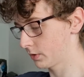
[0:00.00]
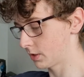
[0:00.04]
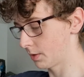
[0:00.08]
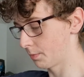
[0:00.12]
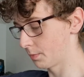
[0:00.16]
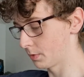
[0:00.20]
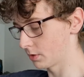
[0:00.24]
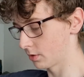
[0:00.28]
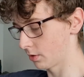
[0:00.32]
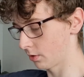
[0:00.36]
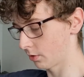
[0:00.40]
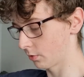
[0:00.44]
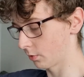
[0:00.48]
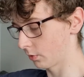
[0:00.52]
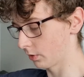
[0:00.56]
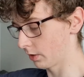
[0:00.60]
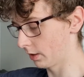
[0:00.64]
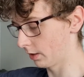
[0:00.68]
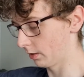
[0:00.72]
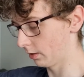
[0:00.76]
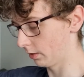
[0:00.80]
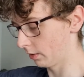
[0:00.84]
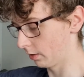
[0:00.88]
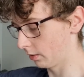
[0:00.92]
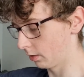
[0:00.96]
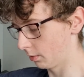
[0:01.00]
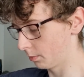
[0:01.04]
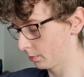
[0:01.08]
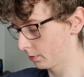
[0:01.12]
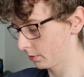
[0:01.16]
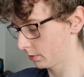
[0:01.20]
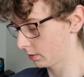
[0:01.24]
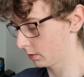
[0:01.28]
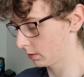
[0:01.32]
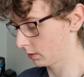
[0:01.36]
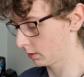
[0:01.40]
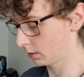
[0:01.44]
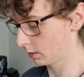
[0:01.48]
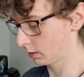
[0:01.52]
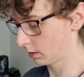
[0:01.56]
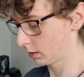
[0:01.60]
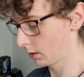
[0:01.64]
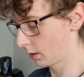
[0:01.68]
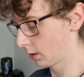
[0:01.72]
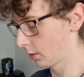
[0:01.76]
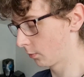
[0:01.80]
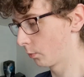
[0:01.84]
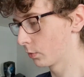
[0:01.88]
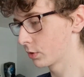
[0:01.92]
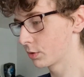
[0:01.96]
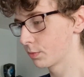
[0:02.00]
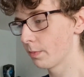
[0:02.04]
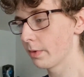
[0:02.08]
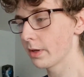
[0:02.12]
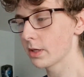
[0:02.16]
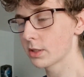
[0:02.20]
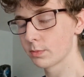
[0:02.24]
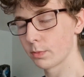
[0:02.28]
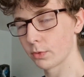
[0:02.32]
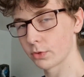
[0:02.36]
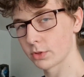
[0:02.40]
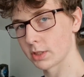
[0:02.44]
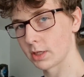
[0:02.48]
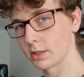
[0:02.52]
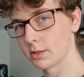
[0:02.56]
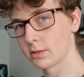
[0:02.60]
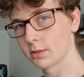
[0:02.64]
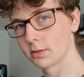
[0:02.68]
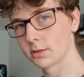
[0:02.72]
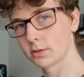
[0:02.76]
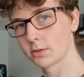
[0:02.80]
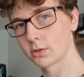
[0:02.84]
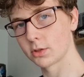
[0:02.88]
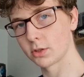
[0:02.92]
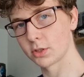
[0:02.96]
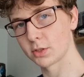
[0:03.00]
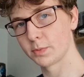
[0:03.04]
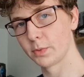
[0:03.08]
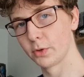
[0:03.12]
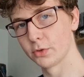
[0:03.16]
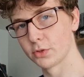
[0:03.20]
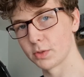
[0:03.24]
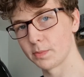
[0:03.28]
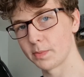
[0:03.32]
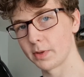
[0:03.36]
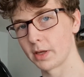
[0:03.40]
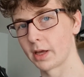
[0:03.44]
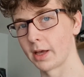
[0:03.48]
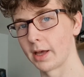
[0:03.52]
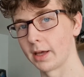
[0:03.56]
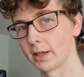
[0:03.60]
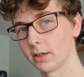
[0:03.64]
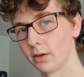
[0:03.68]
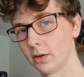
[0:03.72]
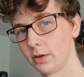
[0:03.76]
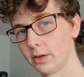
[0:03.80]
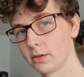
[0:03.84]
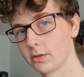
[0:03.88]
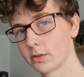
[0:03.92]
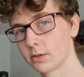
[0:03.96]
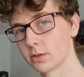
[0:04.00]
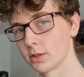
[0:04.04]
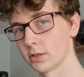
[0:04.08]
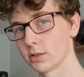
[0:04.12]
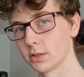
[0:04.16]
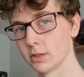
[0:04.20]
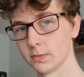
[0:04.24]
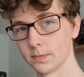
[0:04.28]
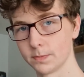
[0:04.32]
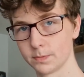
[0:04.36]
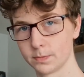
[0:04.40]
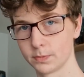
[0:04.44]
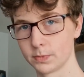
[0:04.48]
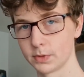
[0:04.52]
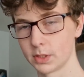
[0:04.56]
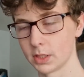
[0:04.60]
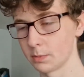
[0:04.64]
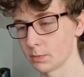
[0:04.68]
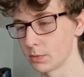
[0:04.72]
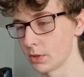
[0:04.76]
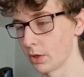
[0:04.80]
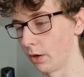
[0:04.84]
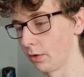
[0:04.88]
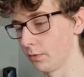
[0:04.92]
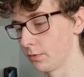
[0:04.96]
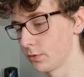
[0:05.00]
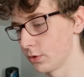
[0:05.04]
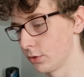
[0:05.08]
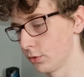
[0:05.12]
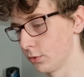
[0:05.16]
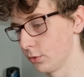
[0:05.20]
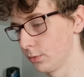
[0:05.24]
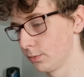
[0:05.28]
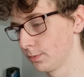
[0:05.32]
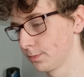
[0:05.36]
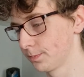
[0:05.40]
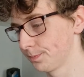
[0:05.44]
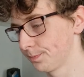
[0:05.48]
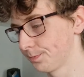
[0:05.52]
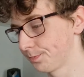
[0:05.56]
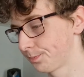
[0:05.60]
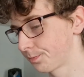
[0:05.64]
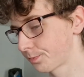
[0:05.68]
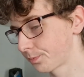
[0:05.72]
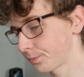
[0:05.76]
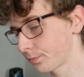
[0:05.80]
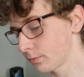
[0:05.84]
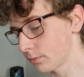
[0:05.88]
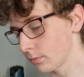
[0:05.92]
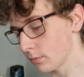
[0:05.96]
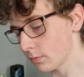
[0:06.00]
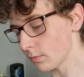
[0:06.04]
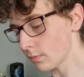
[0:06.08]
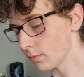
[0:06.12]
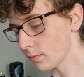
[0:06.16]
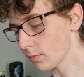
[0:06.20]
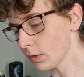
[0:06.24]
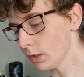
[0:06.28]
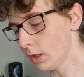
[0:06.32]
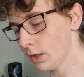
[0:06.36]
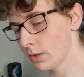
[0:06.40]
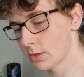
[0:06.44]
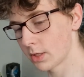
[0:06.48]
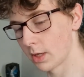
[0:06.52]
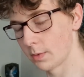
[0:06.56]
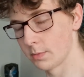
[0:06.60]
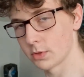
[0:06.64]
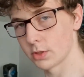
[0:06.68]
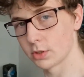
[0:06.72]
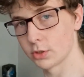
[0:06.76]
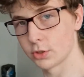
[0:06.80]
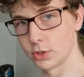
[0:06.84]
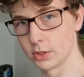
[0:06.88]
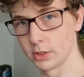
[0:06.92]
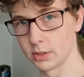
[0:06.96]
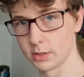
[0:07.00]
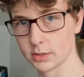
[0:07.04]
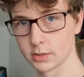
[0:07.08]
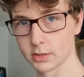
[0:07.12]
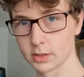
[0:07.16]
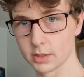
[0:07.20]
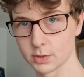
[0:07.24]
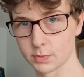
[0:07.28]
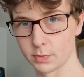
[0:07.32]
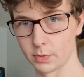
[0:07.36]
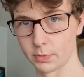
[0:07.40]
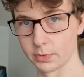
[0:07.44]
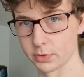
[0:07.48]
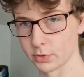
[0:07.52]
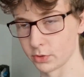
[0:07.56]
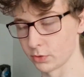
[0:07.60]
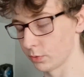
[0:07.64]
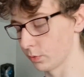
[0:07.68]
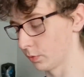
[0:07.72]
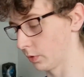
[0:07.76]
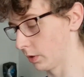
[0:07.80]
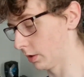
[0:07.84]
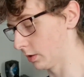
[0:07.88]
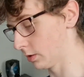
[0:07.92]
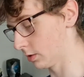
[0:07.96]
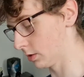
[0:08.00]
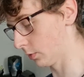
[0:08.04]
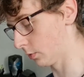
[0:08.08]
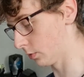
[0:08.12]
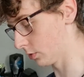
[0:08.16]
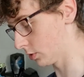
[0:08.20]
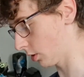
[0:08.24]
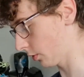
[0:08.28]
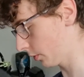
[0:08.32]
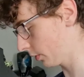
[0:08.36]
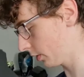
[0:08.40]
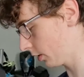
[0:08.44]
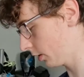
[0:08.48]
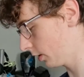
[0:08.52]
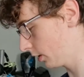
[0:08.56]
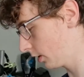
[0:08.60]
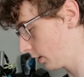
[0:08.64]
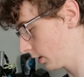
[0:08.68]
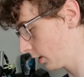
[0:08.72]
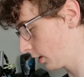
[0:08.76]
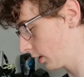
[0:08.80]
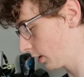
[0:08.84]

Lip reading: semicircle there light up, which makes more sense because I suppose it'd be a headlight because it's a deep dive suit. Same as the cheeks, it's probably so you can see what he's doing.